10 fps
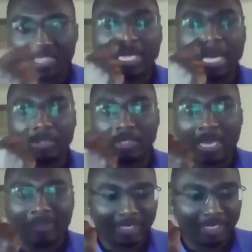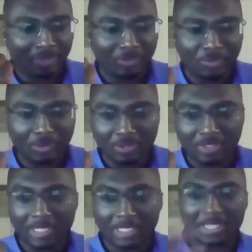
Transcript: and how do you navigate through those things?